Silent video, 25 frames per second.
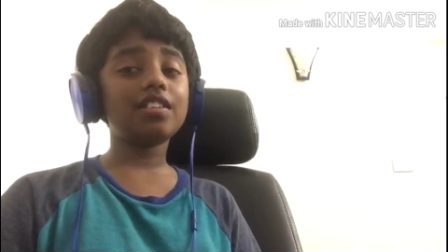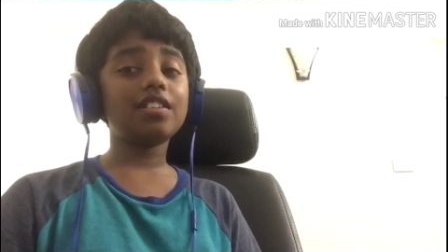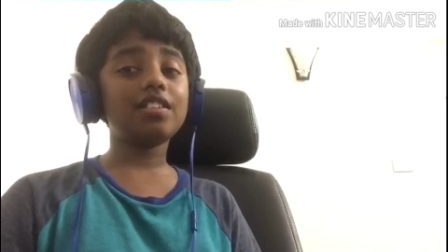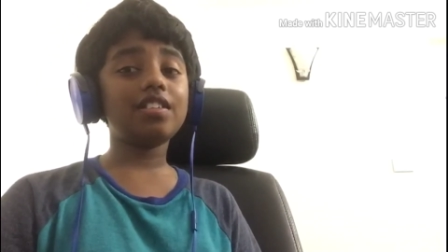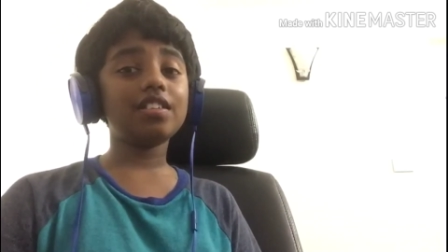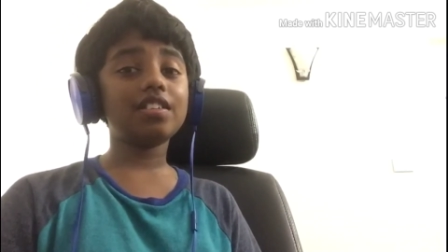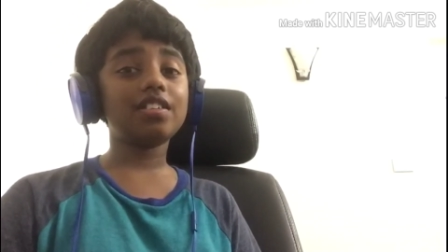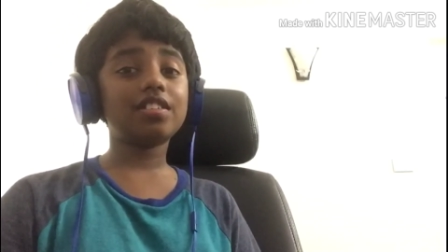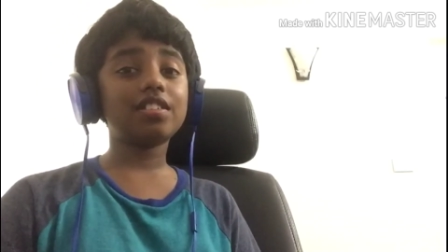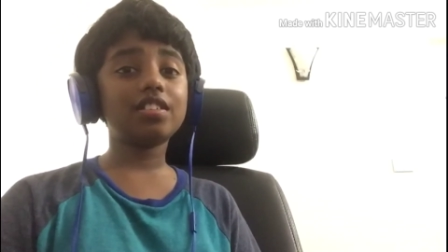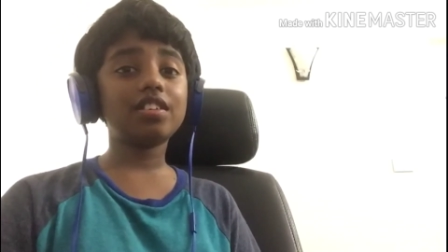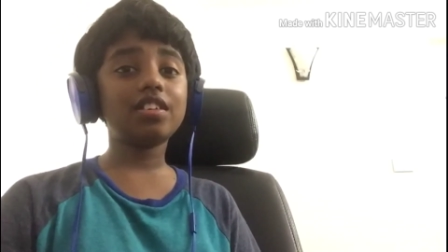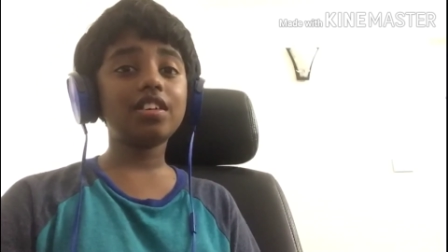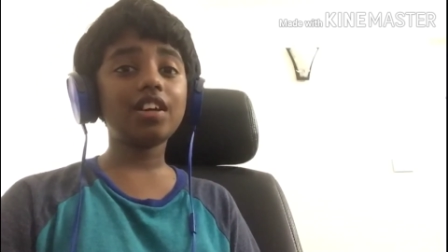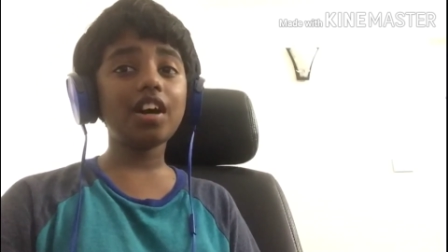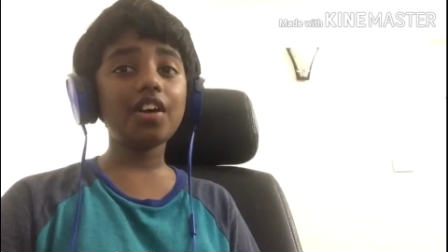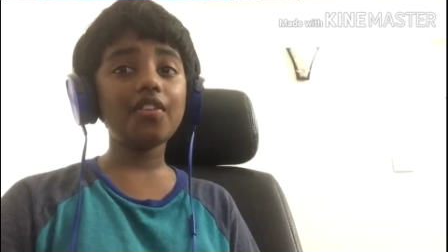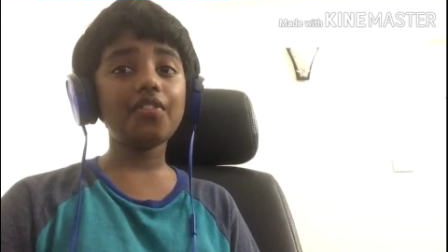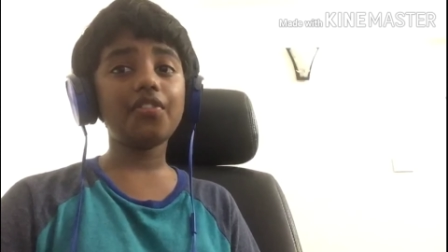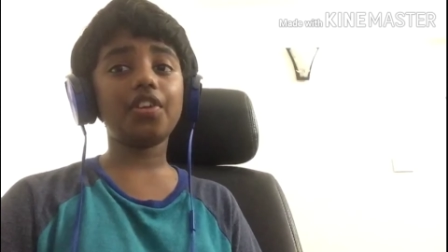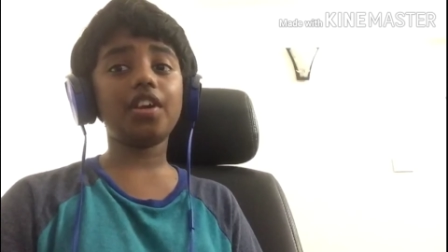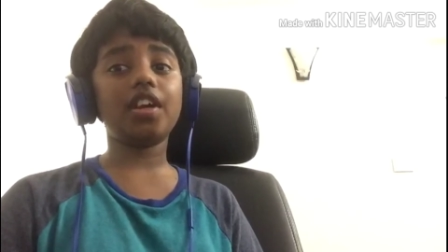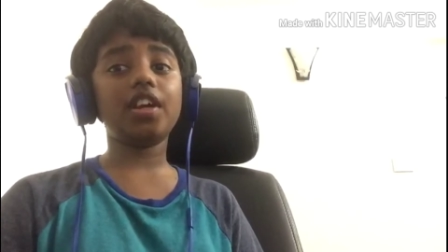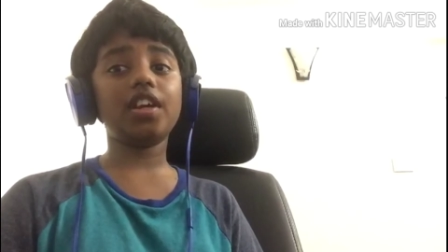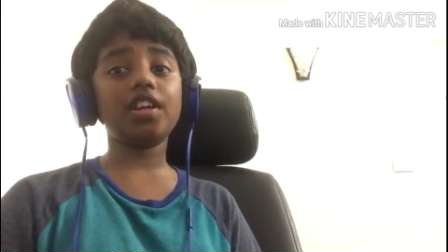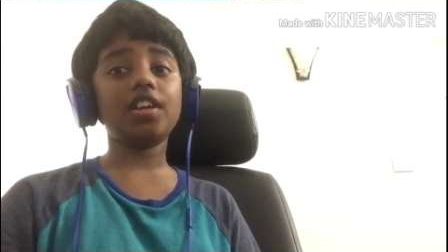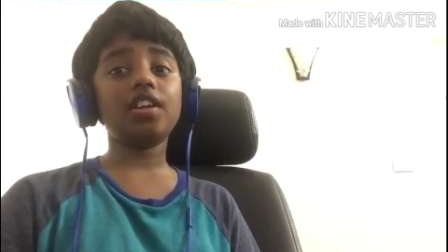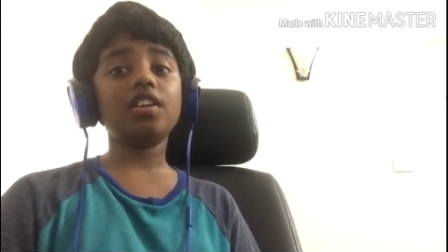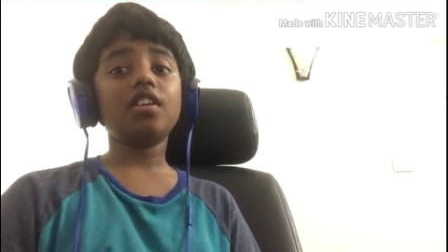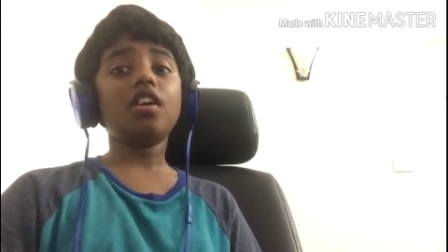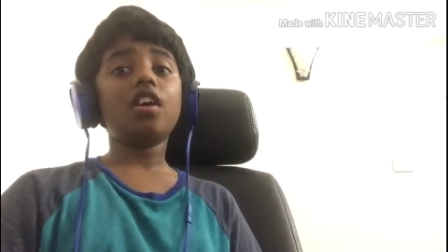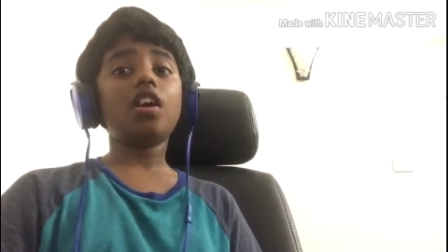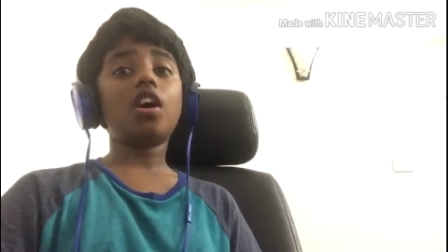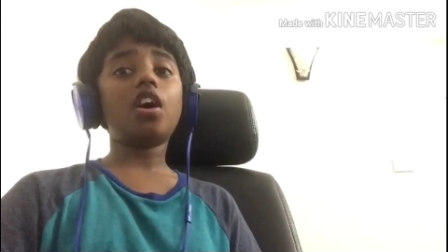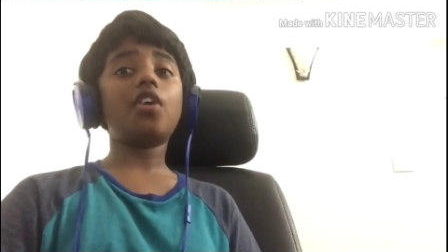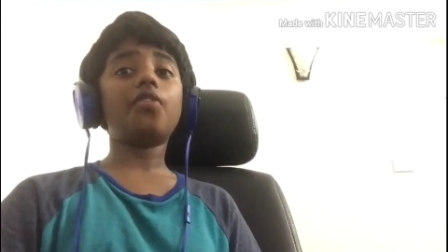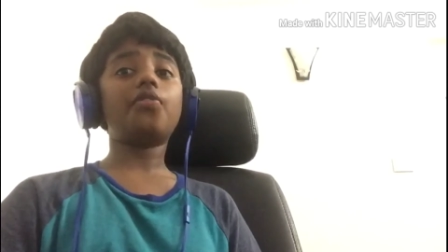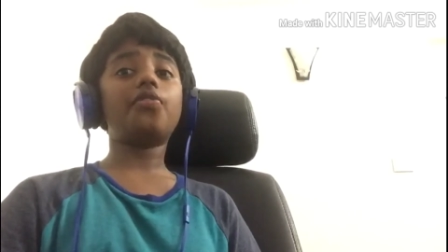discovery
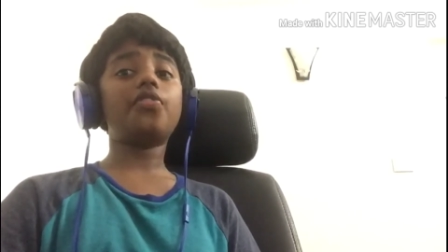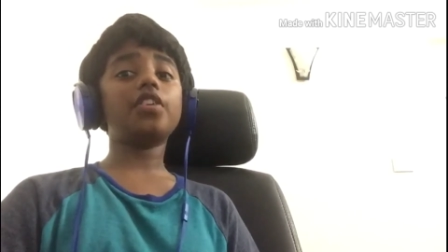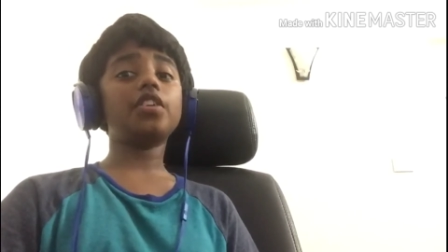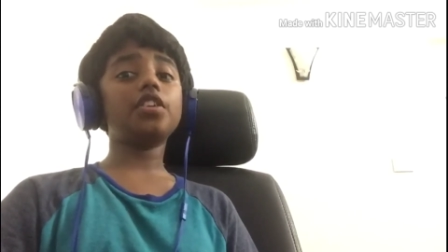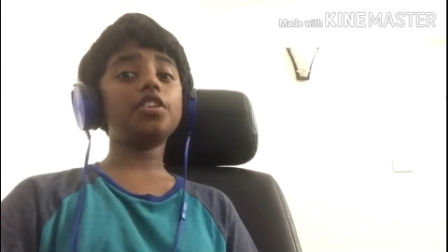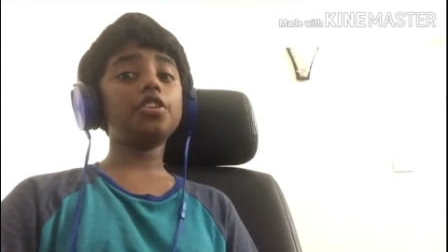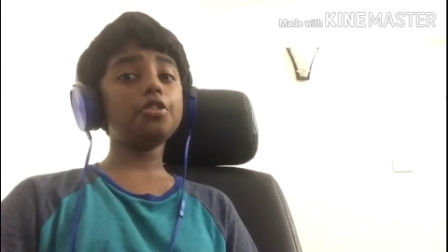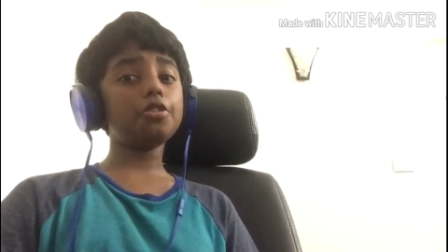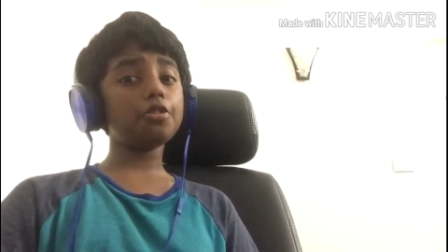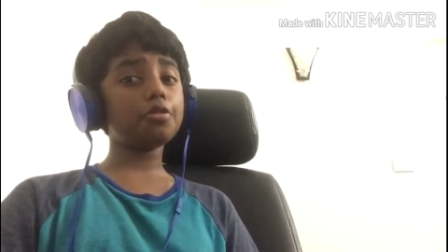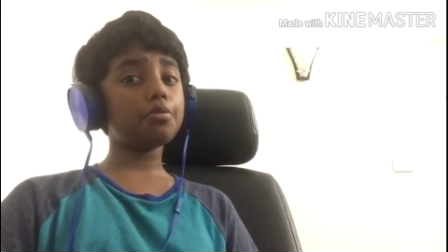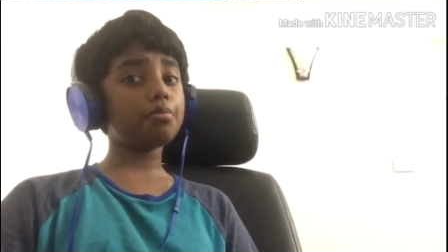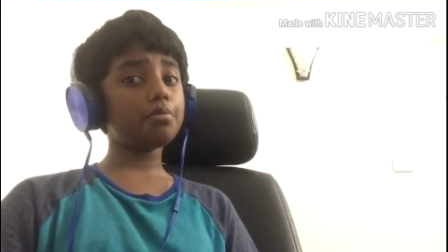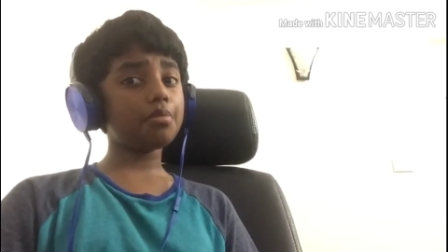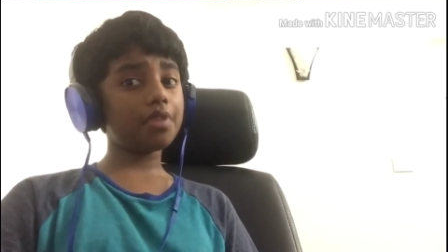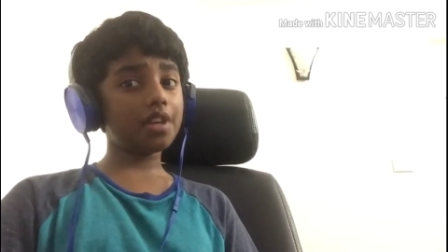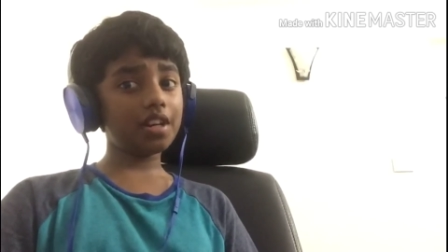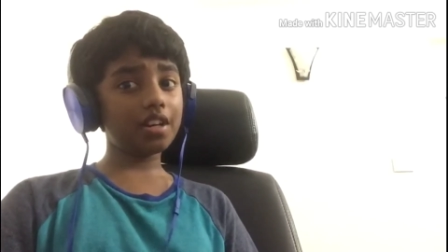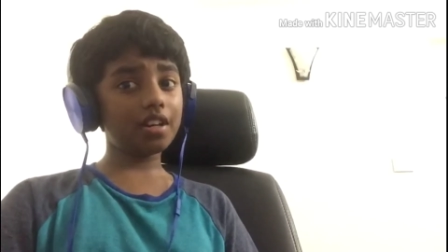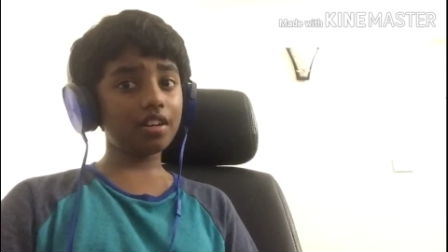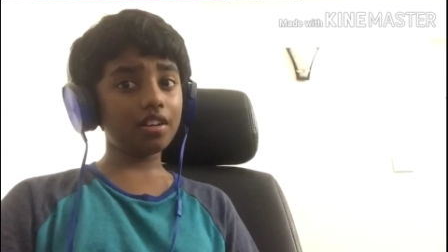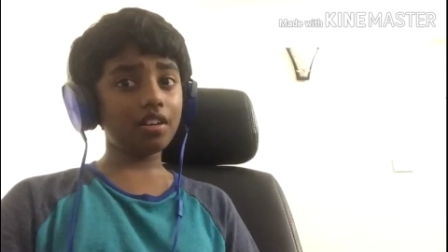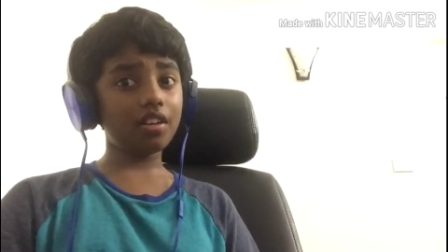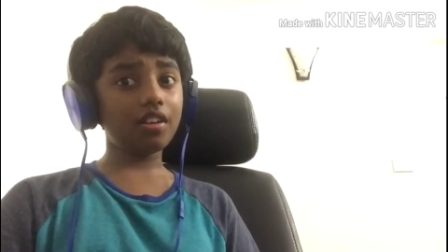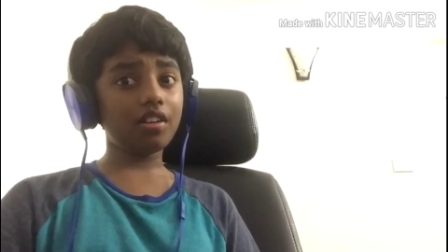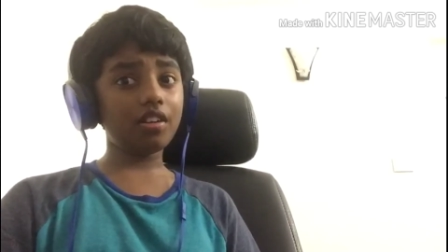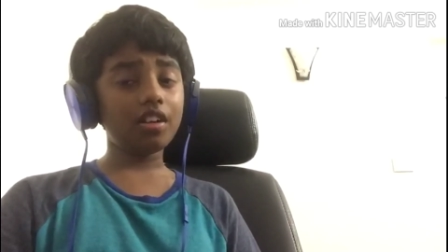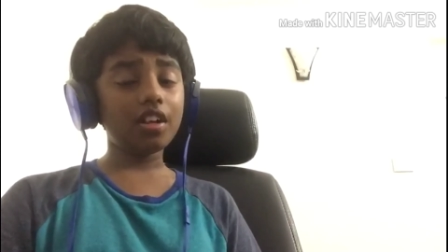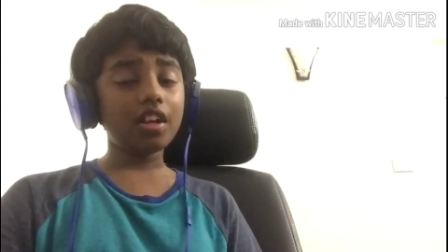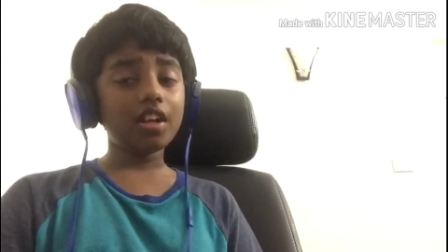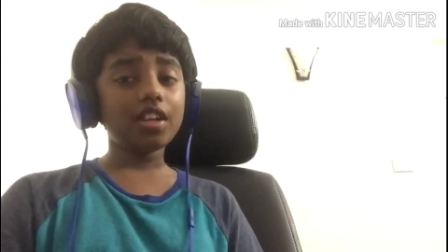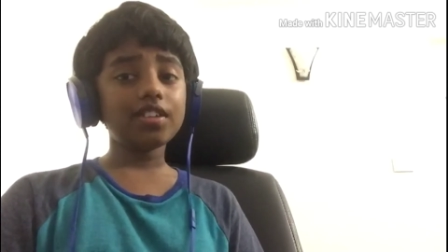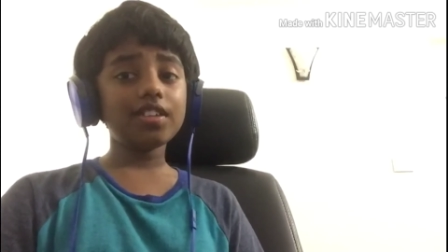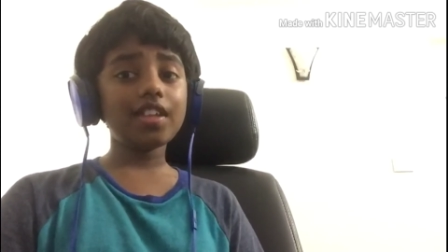of a new mineral